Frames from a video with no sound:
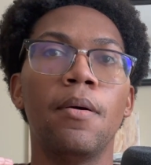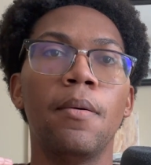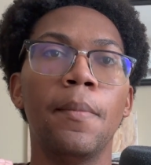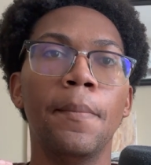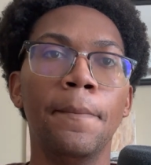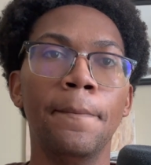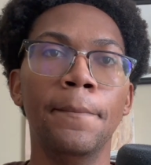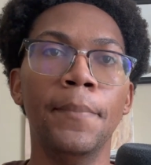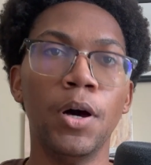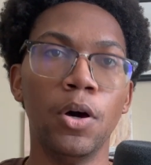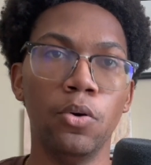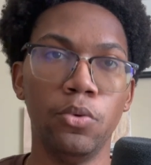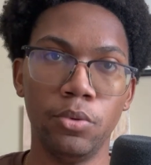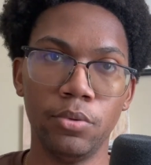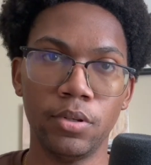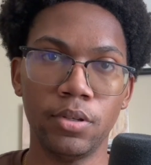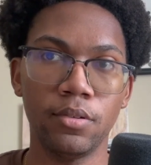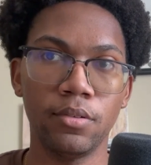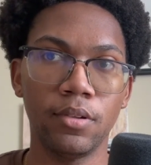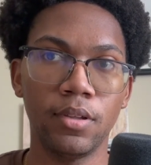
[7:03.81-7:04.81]
mode?
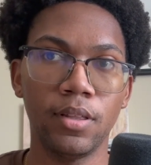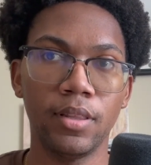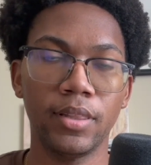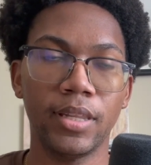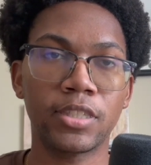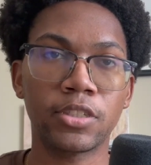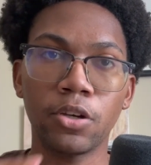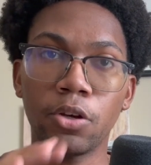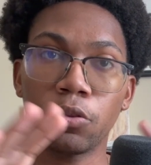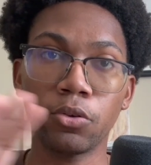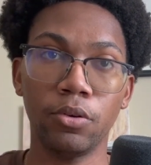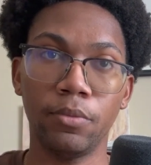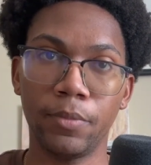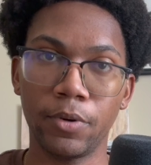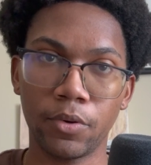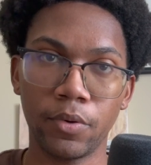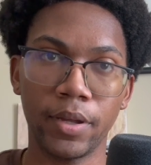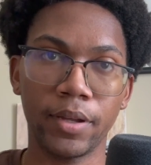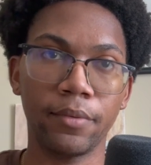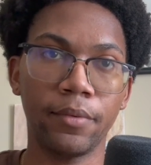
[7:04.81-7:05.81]
Let's go through them real
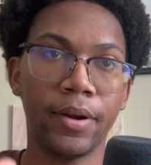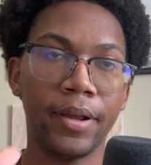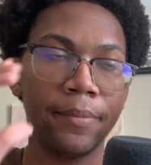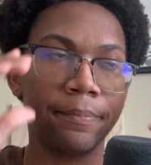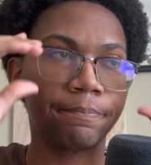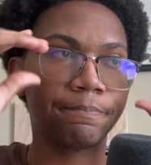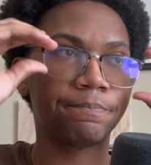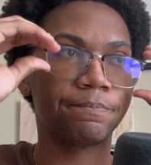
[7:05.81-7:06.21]
quick, right?